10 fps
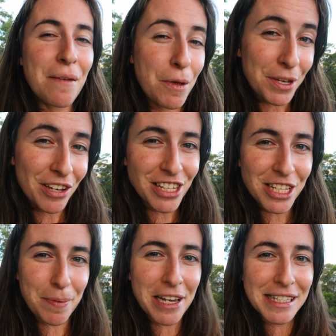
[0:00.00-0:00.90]
But because
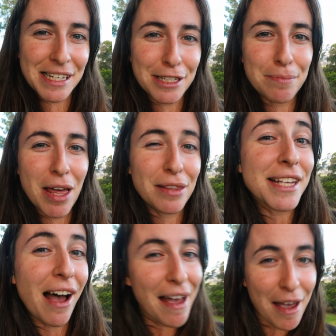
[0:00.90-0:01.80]
it's been 6 months,
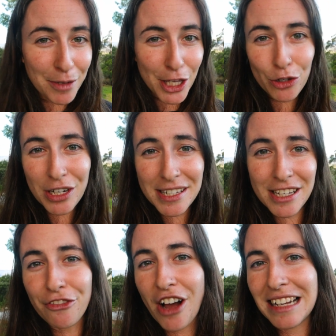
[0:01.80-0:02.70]
I am curious
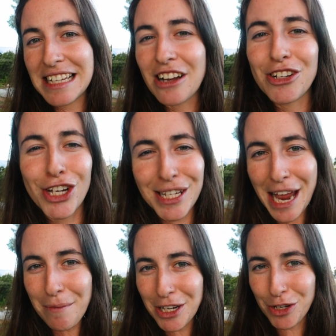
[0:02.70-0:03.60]
to find out just
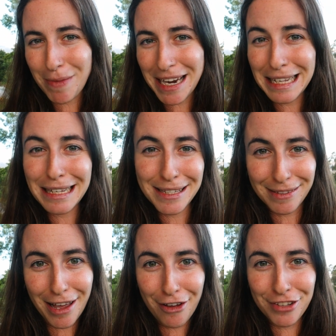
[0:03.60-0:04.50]
how much meat is
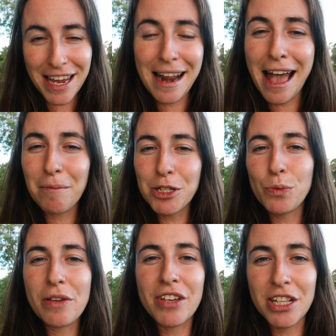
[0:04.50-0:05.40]
left and how much
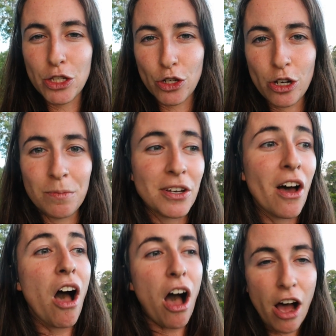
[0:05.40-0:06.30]
we've consumed
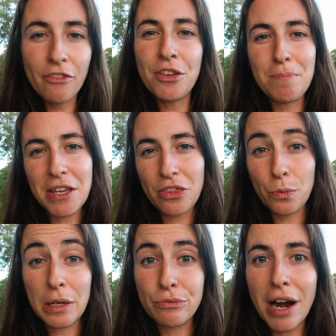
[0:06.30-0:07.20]
of the meat that
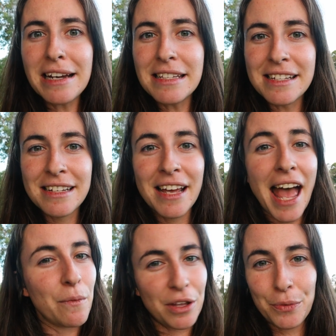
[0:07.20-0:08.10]
we raised
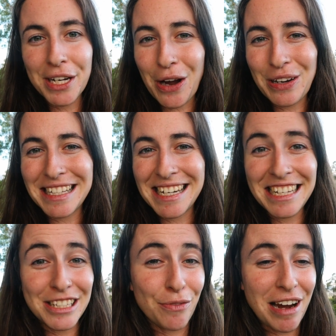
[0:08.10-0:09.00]
and whether we're going to
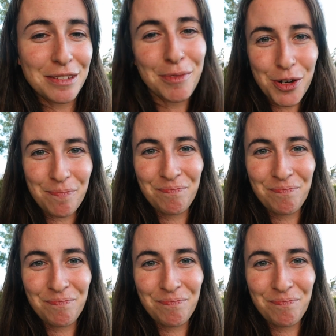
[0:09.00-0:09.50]
need to raise more.